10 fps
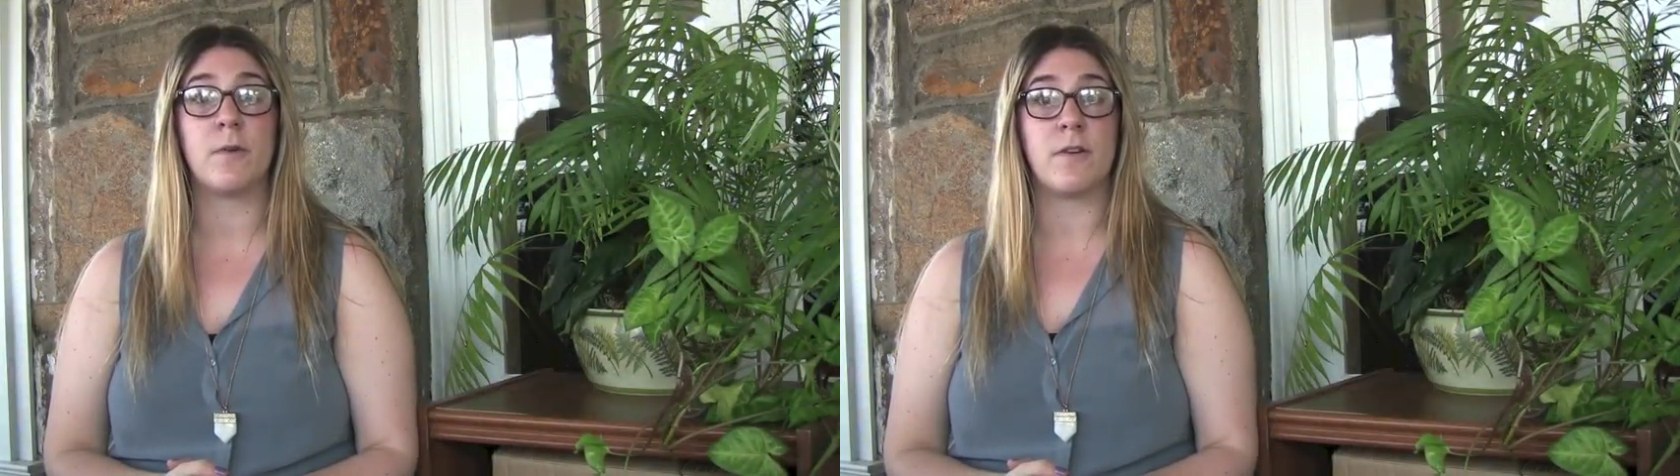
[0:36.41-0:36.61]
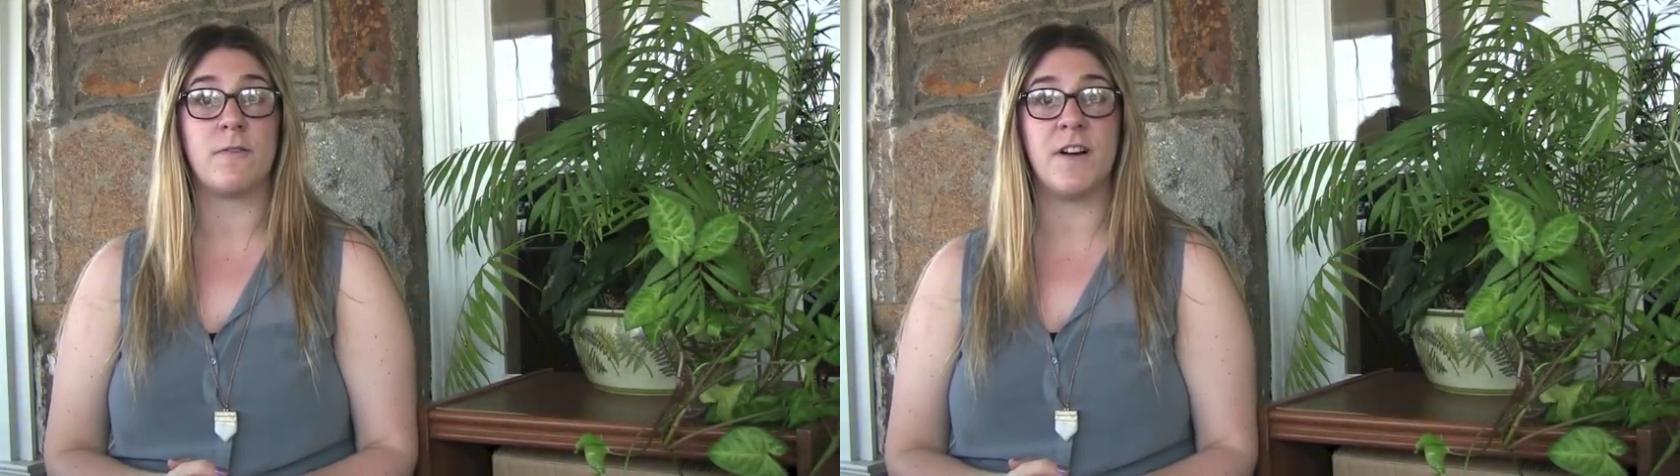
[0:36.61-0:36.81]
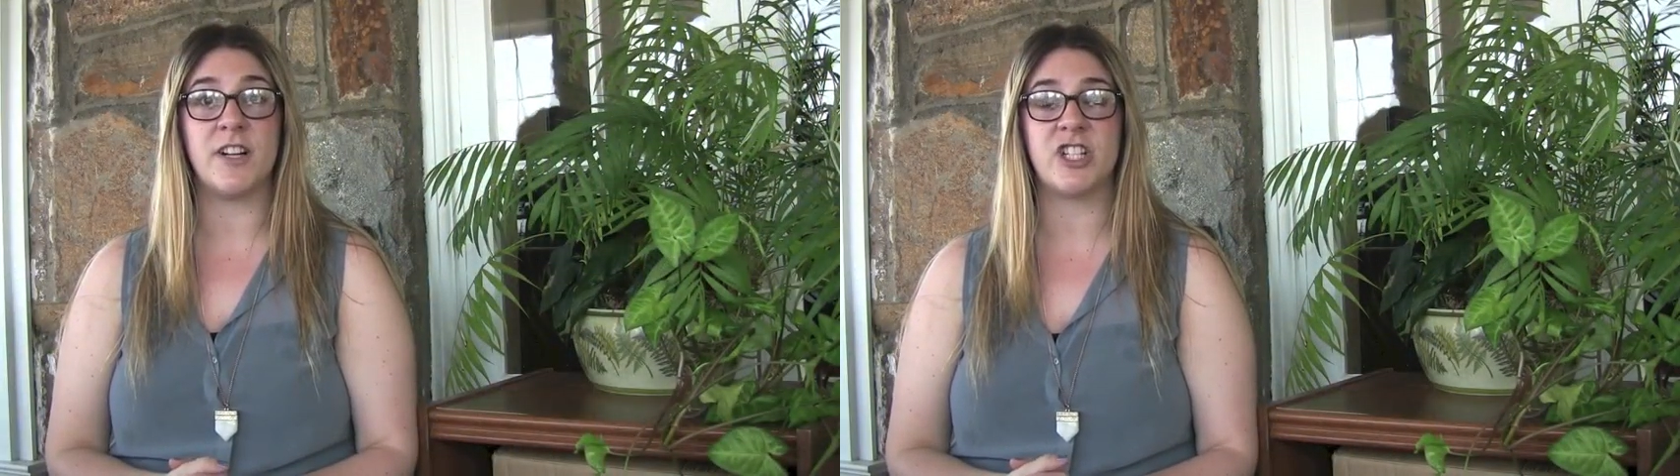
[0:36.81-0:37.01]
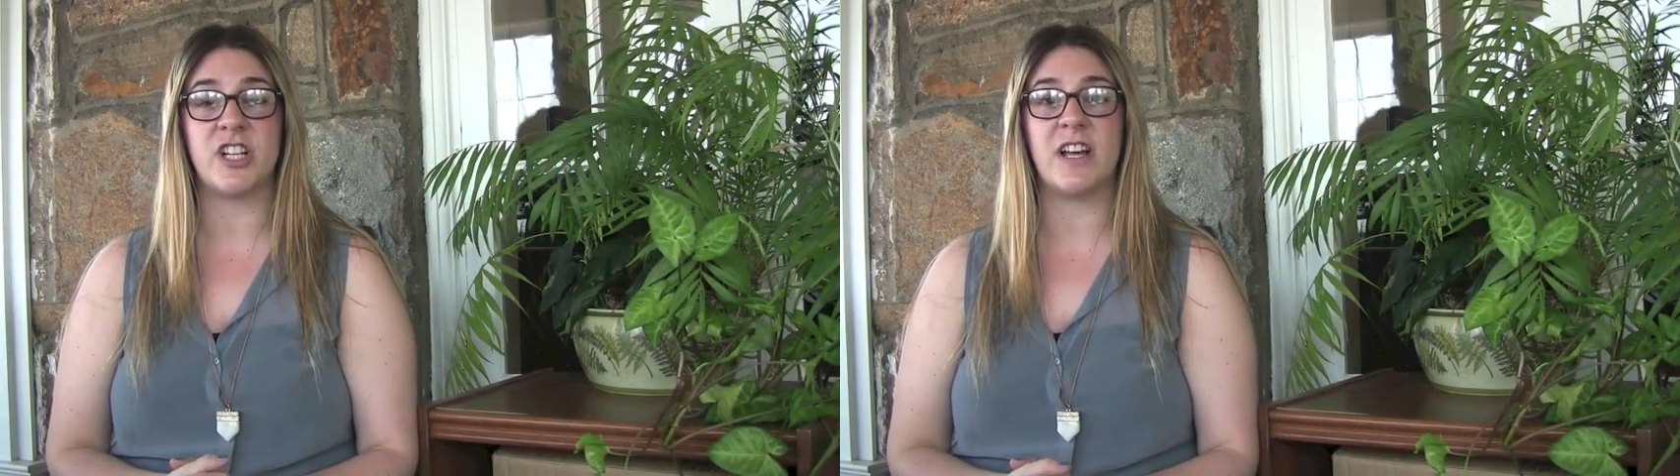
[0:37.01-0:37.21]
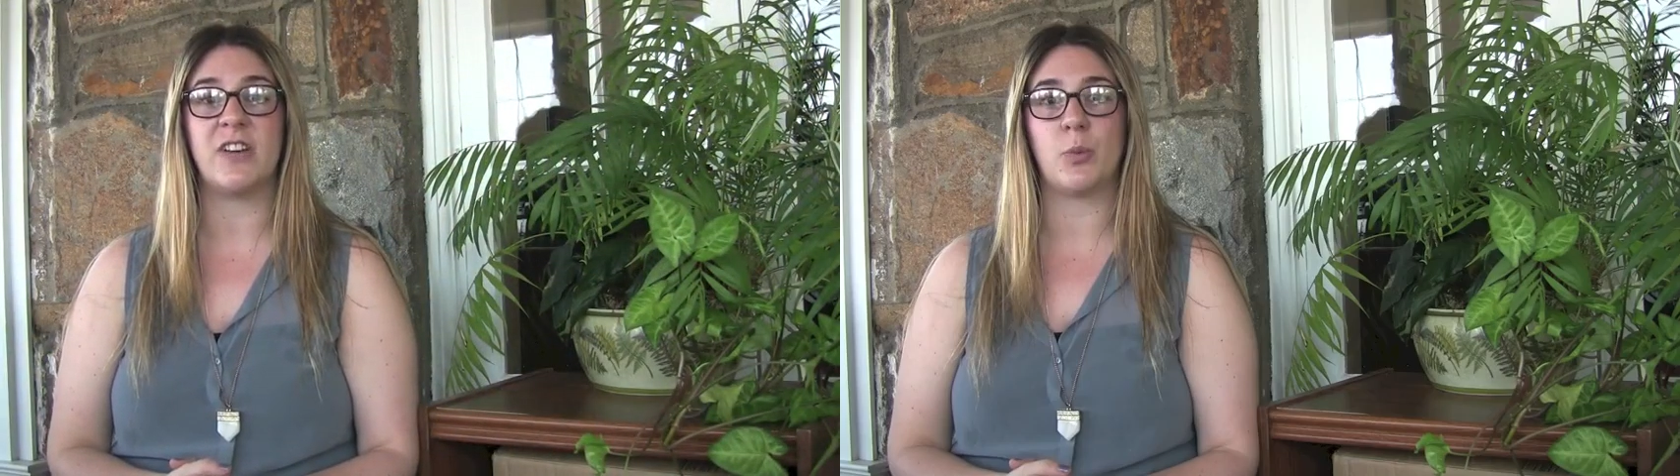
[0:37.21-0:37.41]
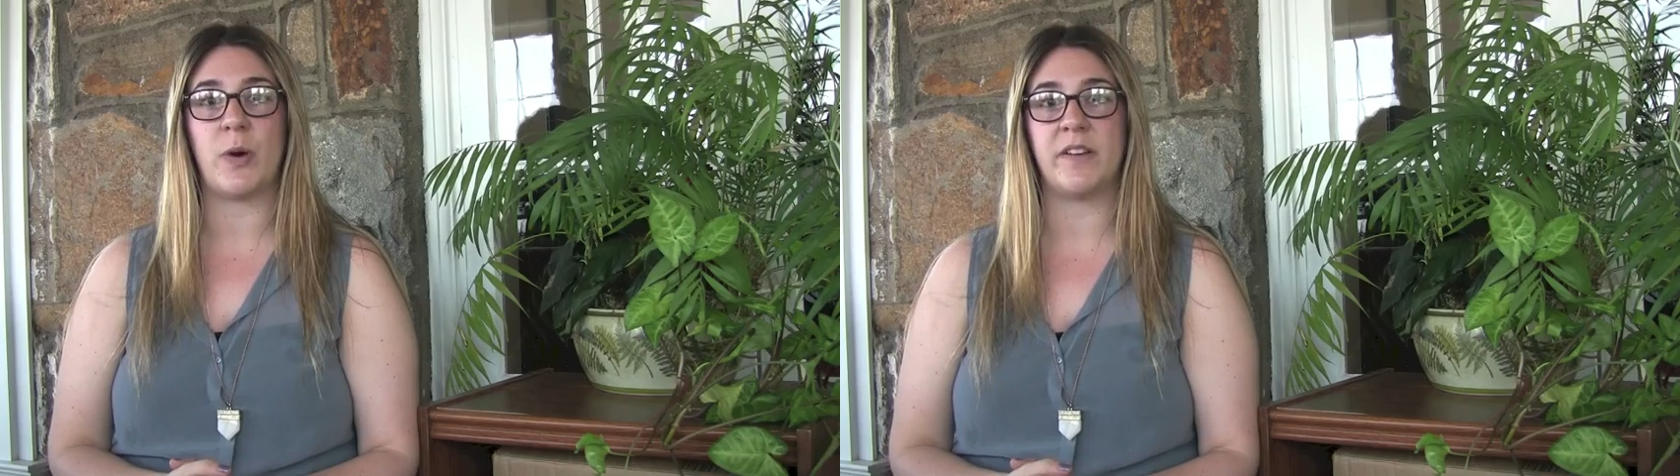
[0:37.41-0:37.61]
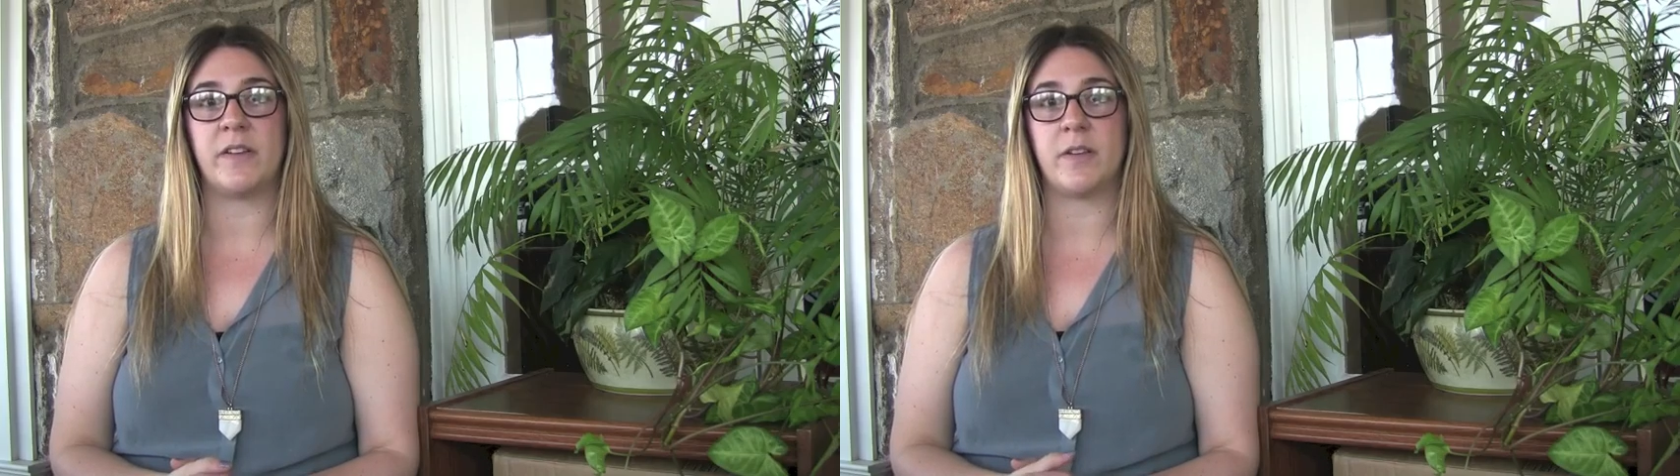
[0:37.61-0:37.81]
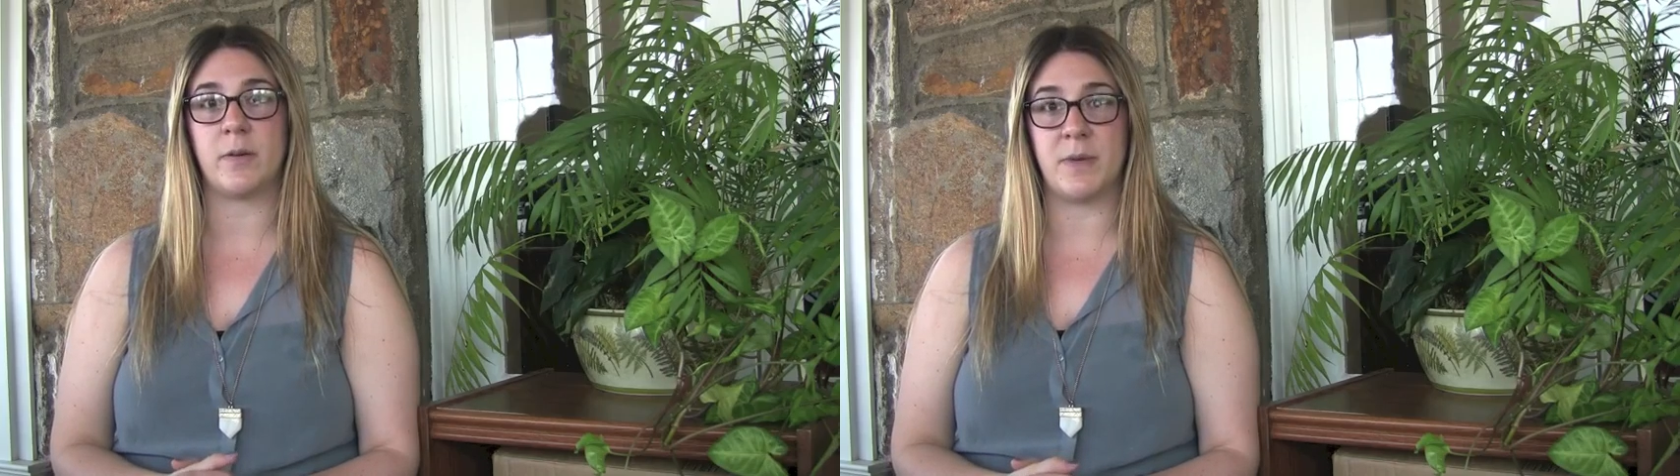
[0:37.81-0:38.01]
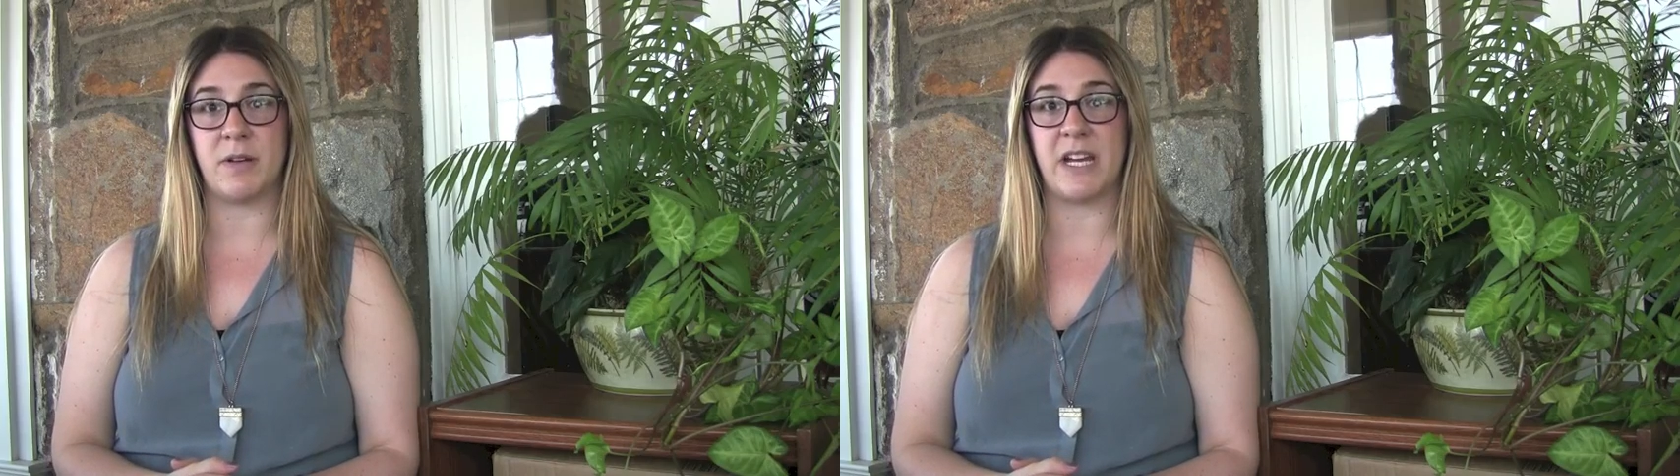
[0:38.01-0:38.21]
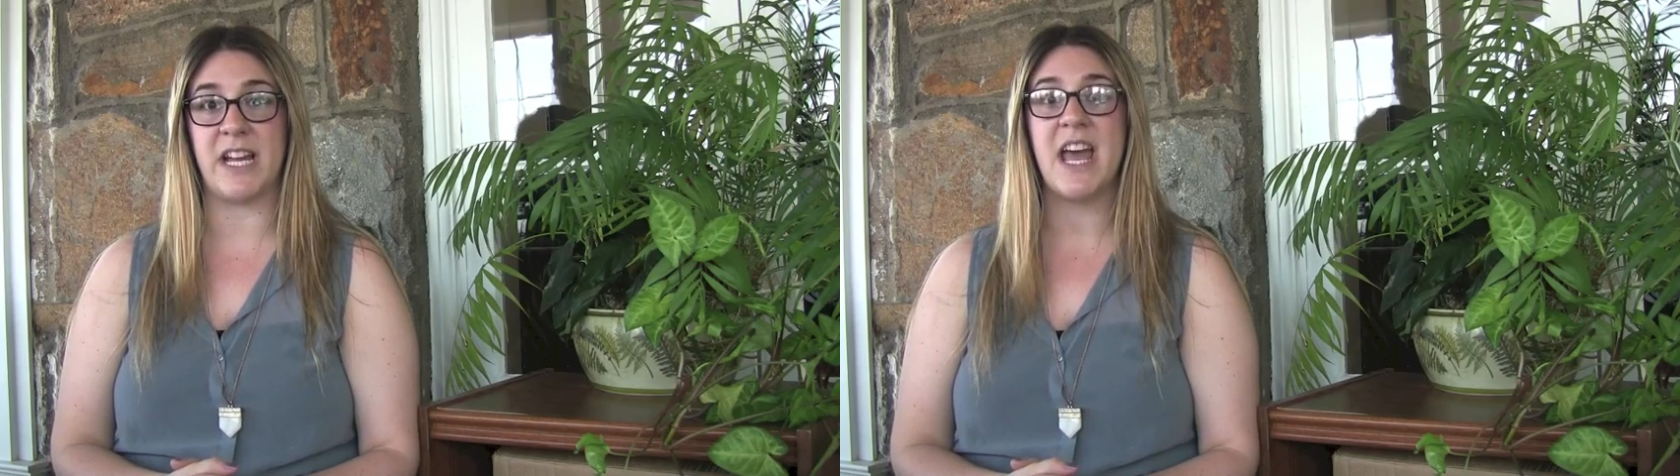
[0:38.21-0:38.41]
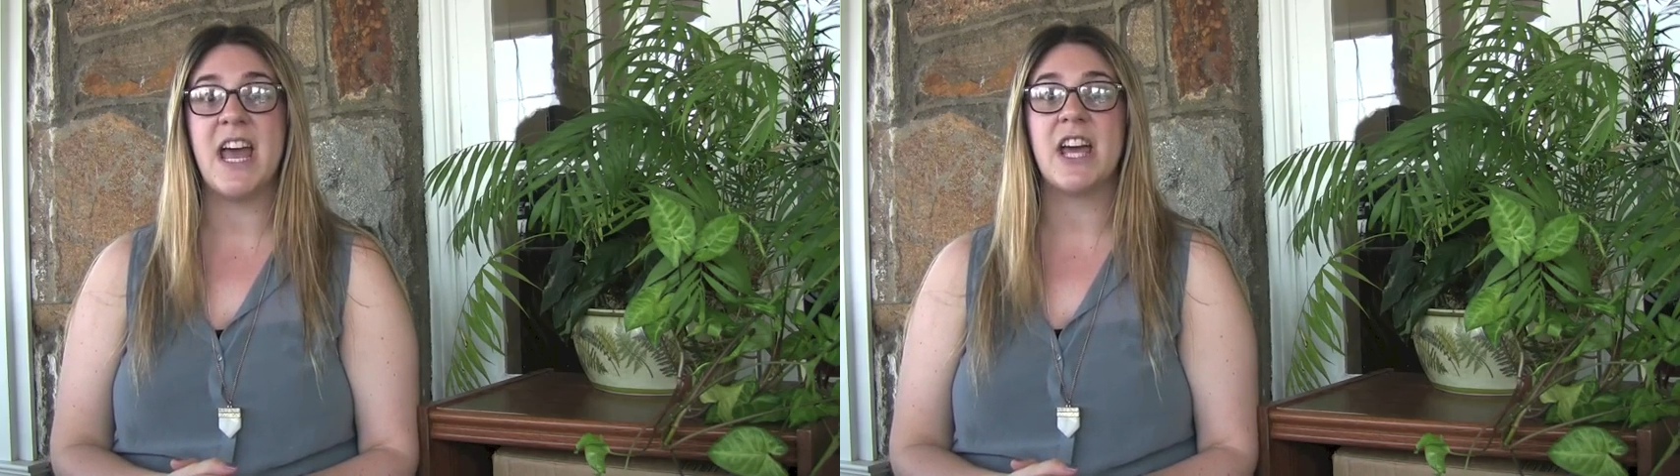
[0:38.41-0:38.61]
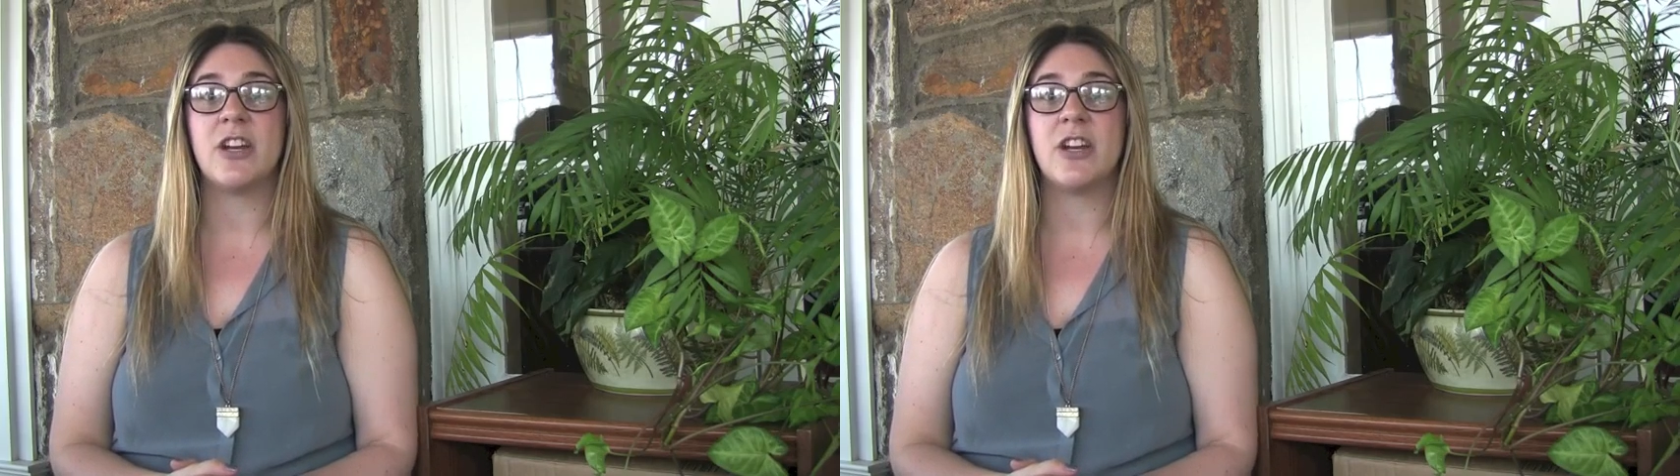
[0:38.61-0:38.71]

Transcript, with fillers: for their function as well as their beauty.